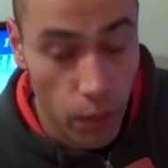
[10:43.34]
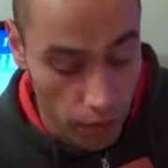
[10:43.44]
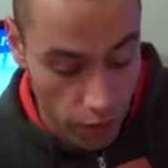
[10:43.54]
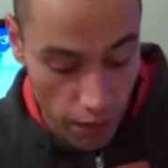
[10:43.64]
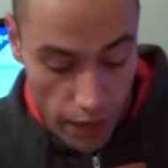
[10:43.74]
up
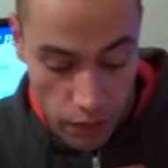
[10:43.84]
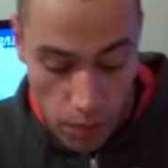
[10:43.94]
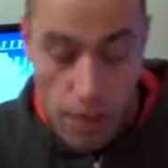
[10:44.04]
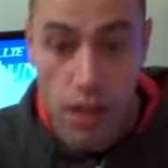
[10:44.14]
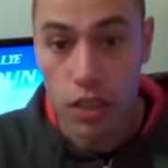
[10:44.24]
if you find
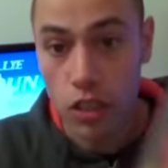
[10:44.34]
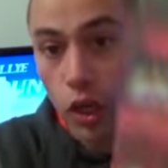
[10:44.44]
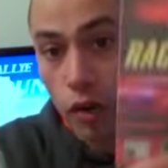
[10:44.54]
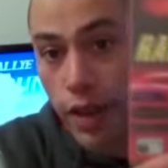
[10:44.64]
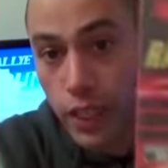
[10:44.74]
them.
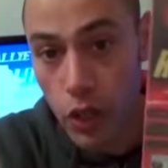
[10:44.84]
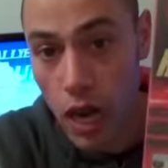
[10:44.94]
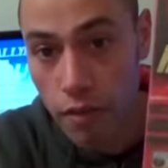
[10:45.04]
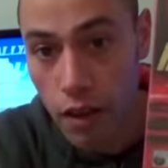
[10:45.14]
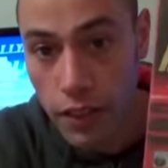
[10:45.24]
Toka Race Driver,